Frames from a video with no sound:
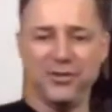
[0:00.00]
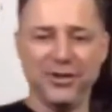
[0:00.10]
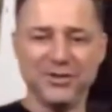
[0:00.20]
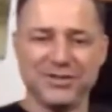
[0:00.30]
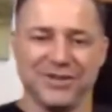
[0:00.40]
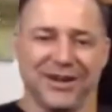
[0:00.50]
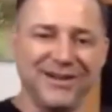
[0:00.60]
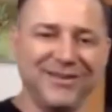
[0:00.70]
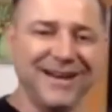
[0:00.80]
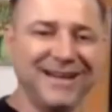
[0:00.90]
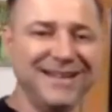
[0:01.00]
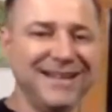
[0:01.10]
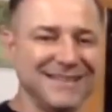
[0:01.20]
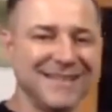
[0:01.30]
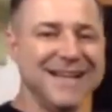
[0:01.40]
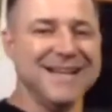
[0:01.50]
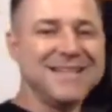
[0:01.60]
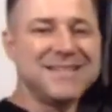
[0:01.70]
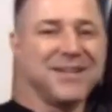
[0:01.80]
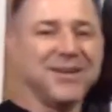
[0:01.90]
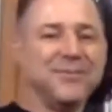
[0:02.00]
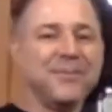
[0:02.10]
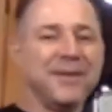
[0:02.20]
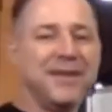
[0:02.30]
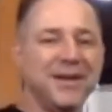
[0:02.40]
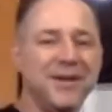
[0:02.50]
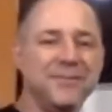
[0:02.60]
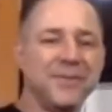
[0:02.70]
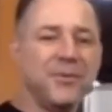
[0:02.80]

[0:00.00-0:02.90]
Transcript: Scott, right? Yes. So we think